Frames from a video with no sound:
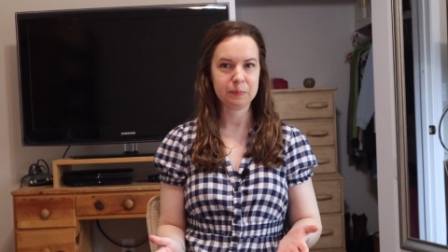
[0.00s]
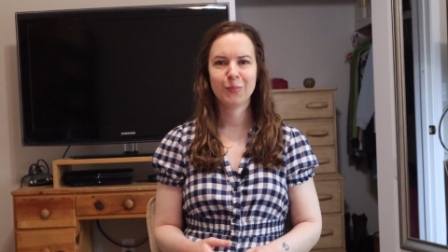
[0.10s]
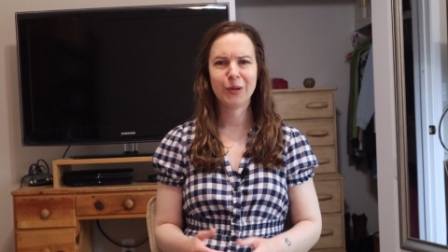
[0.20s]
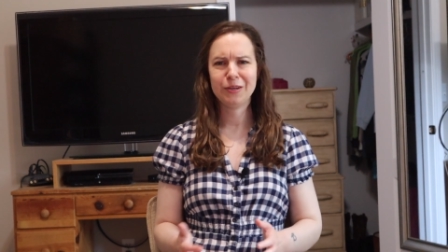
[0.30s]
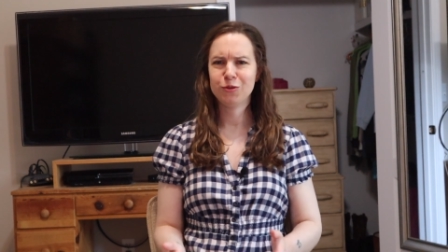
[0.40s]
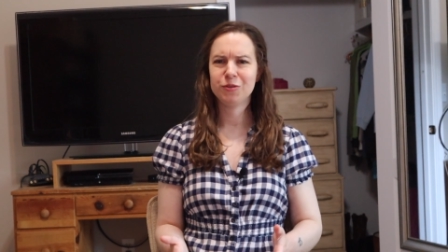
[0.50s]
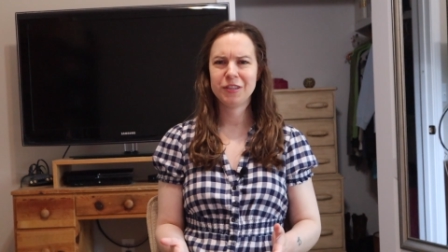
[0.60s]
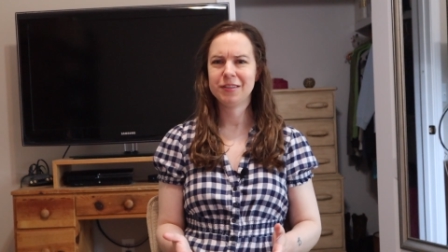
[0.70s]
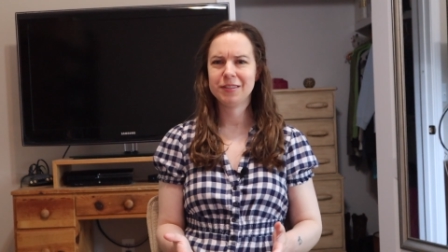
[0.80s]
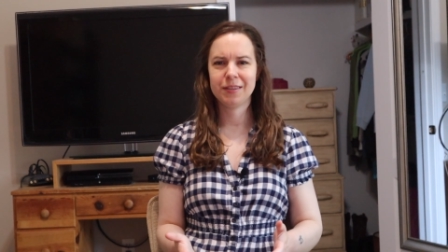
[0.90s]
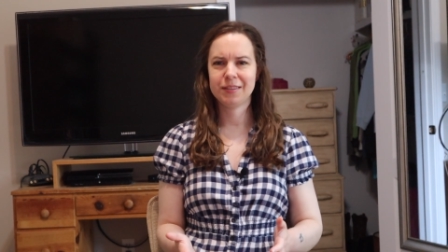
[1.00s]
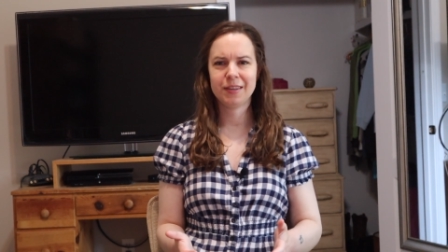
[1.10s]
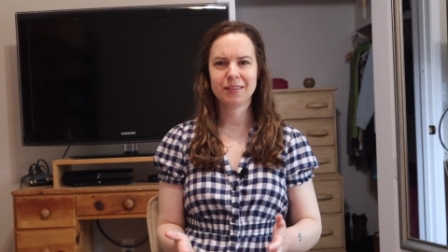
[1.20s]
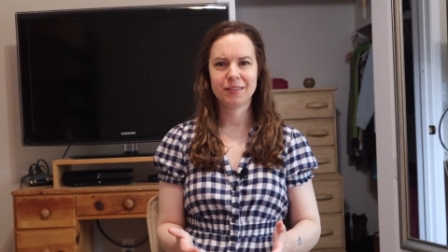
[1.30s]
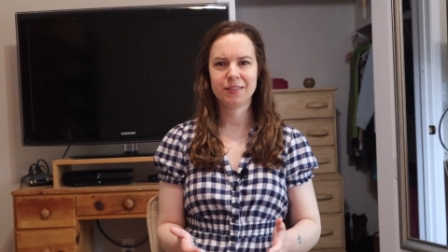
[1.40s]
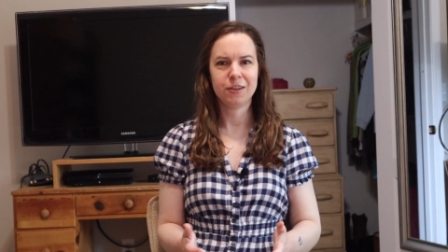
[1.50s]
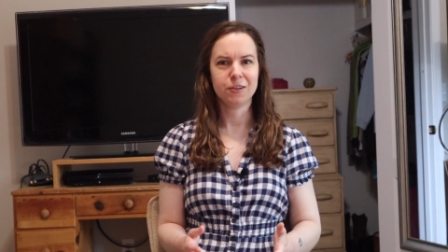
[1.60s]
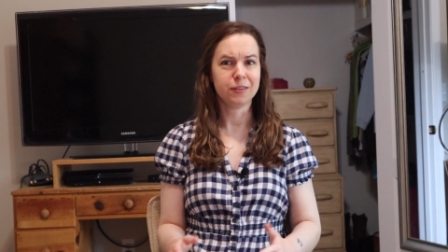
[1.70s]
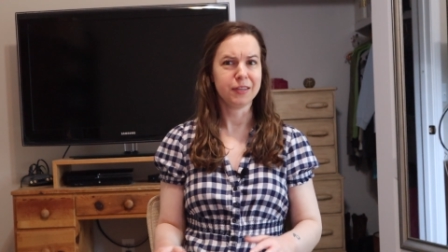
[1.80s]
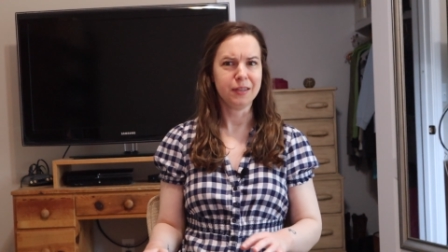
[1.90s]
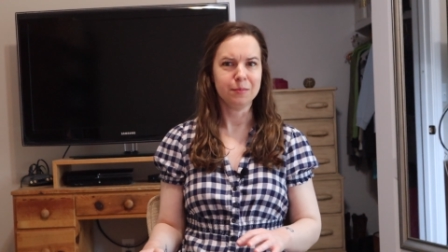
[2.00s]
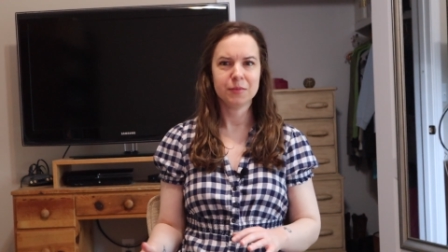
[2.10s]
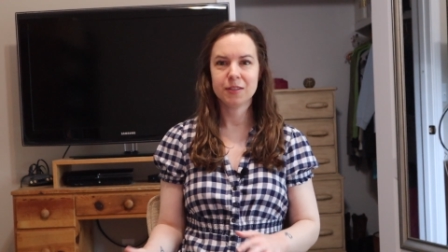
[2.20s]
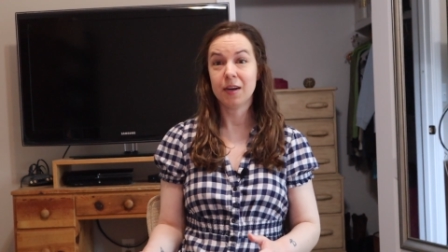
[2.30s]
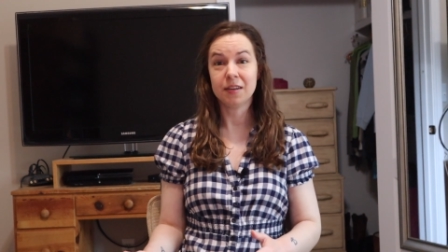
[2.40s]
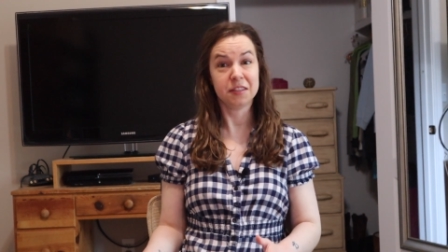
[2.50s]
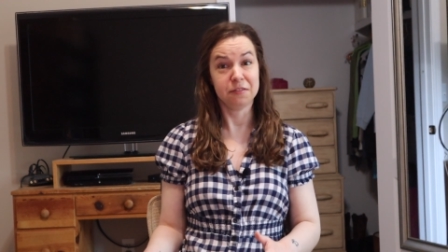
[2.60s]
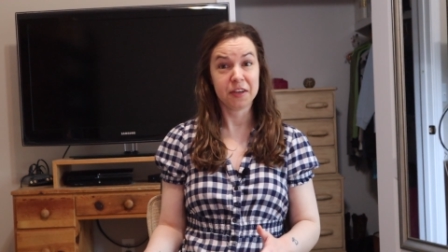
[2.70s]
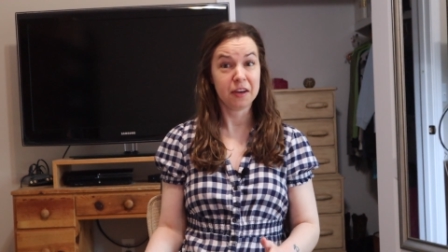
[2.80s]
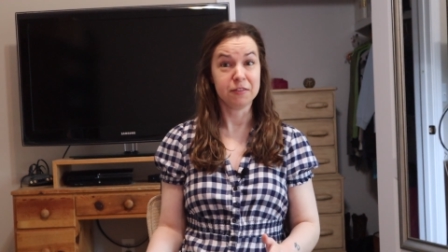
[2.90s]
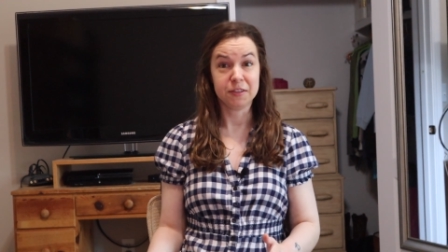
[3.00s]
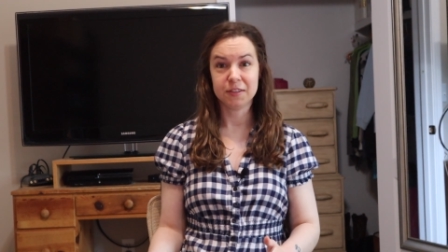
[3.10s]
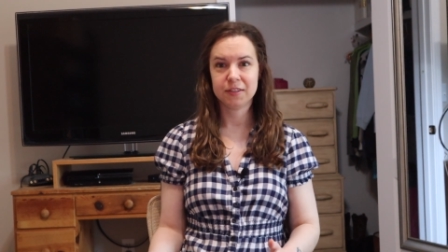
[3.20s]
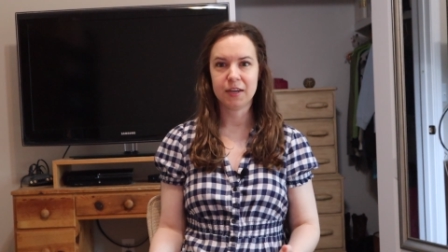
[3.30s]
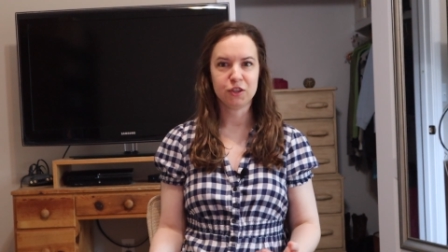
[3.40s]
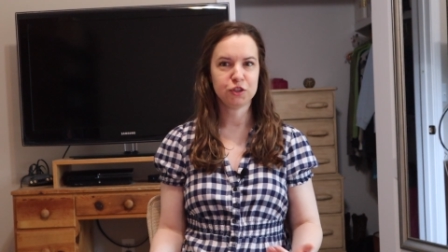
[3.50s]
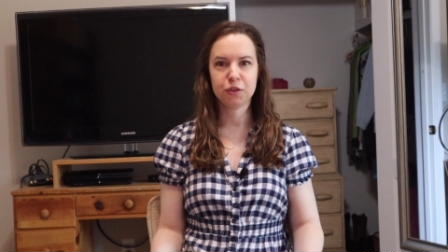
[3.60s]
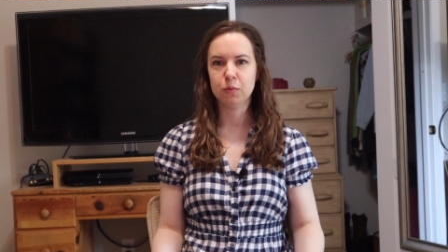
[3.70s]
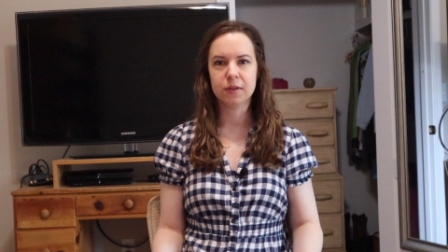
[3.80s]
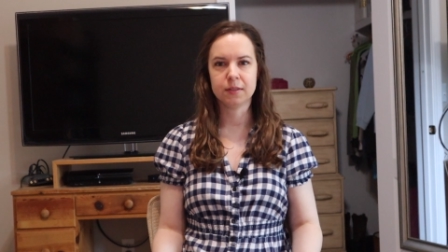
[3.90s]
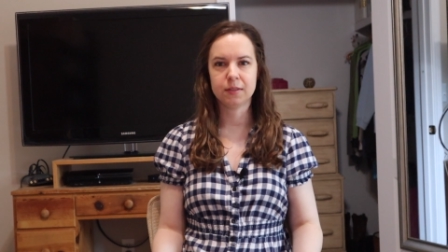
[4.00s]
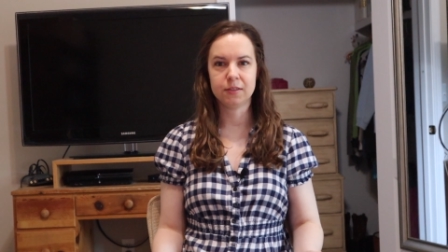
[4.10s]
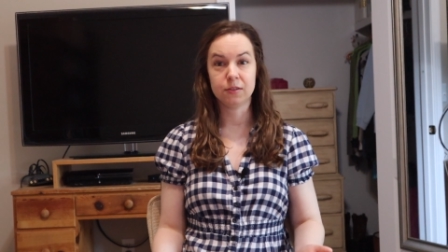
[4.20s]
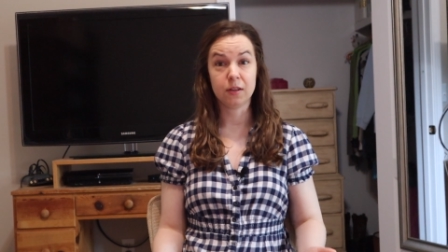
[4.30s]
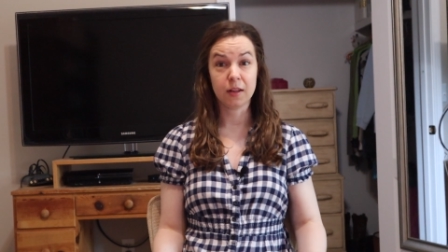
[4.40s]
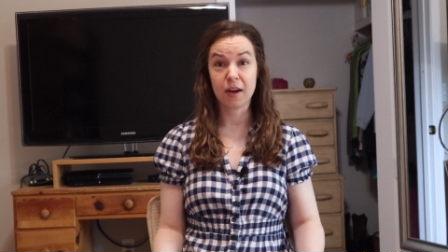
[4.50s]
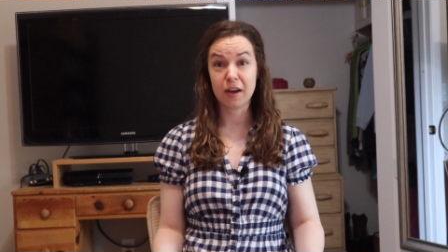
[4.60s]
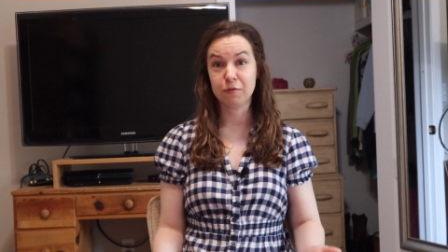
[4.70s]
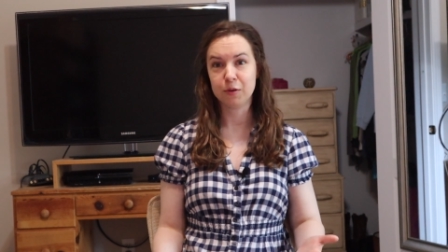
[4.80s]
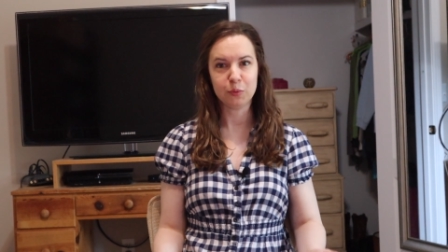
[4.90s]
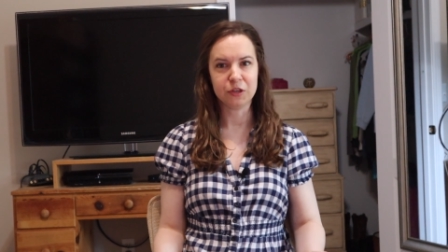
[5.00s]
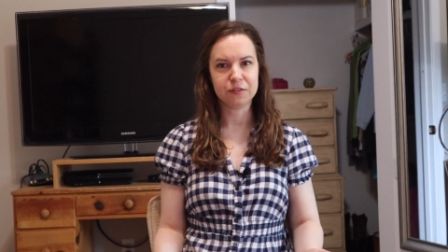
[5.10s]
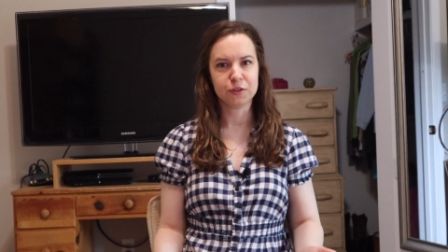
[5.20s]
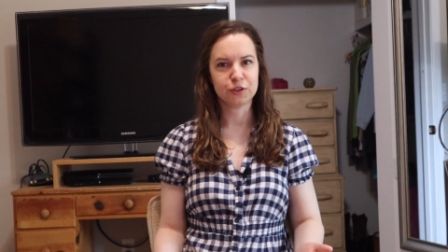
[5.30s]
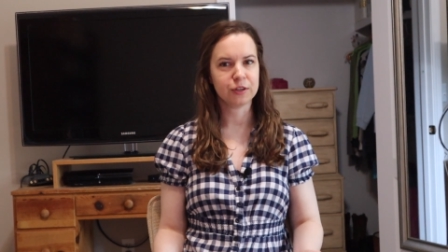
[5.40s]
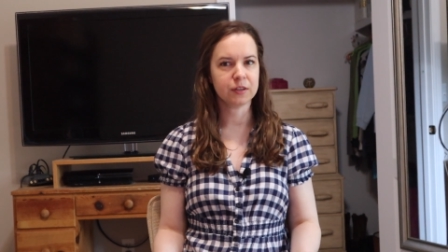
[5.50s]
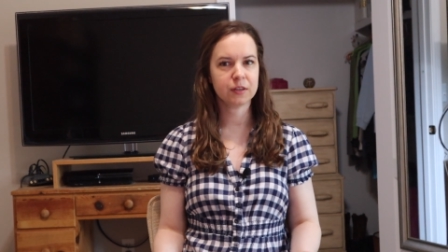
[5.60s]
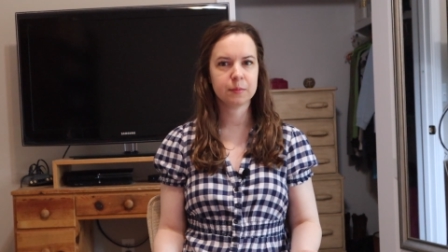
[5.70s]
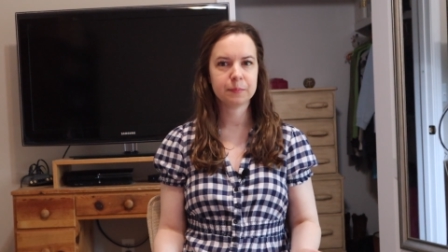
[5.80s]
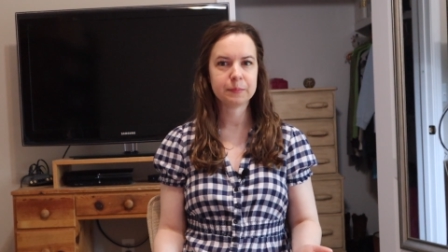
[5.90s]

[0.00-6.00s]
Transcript: But I don't think this is necessarily scientific evidence that she was still alive when put in the trunk.